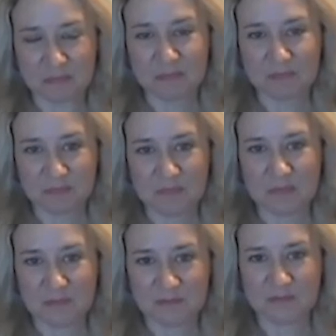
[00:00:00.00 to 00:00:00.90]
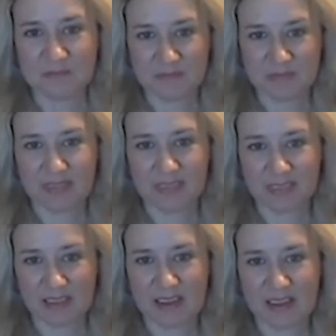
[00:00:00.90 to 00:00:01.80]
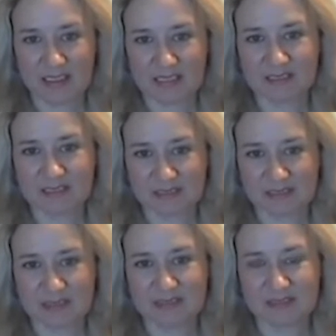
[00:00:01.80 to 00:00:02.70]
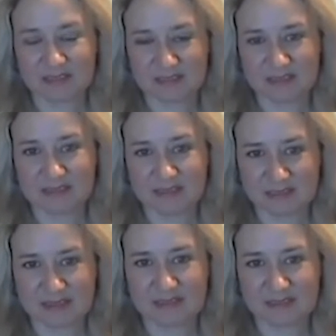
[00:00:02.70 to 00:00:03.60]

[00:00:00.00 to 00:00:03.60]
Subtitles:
(silent)